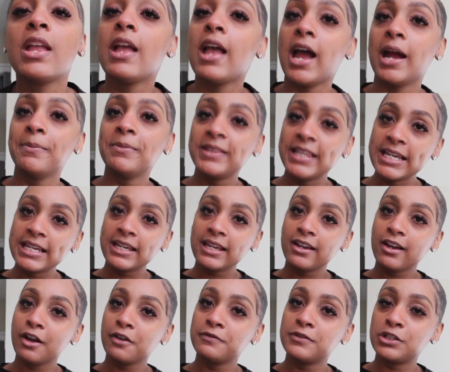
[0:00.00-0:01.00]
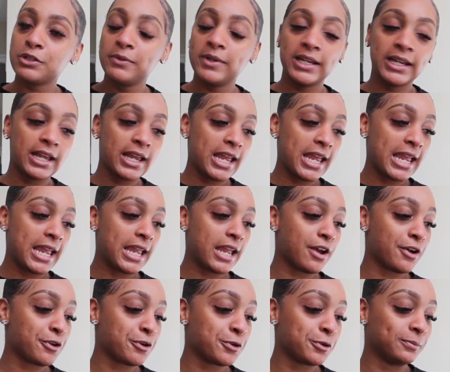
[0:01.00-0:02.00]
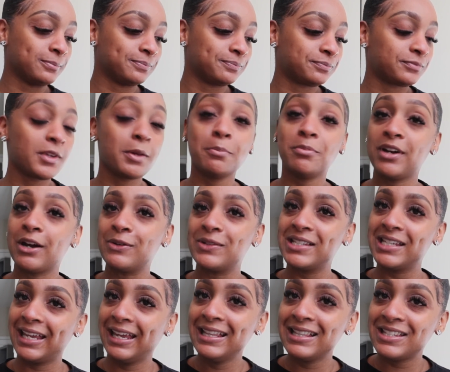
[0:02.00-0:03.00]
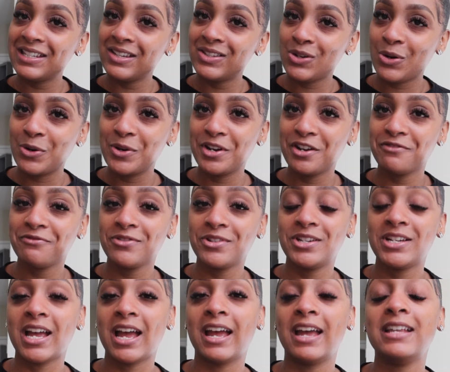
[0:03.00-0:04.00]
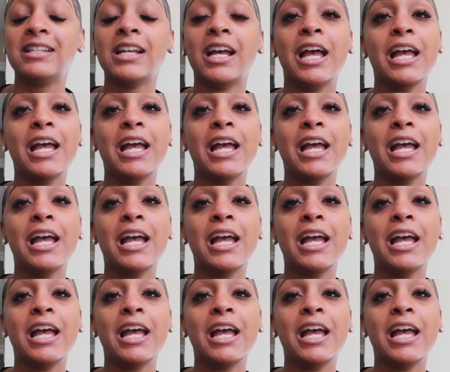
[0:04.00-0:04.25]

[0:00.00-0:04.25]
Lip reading: I'm thinking of doing a brow tint tutorial for you guys,